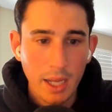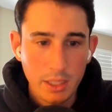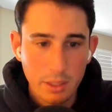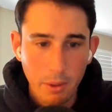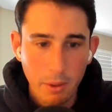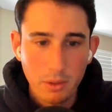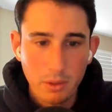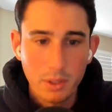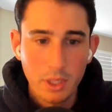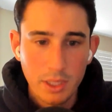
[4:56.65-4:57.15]
and
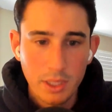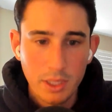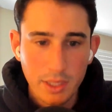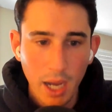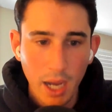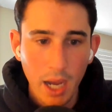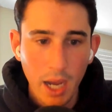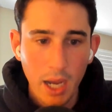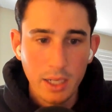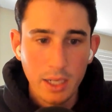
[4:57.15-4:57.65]
supposedly
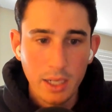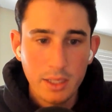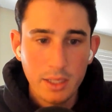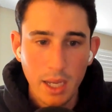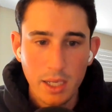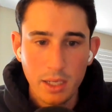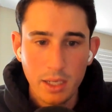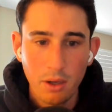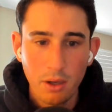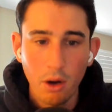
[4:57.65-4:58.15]
died,
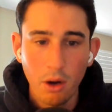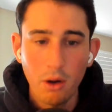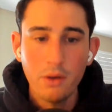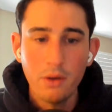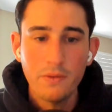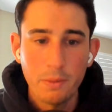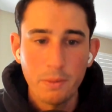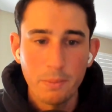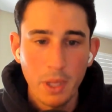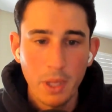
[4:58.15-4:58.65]
taking
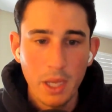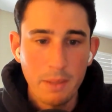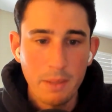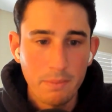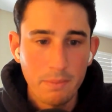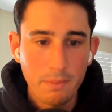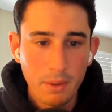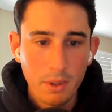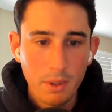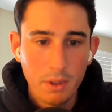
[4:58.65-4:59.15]
all of the
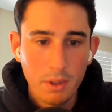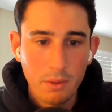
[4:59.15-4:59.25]
blame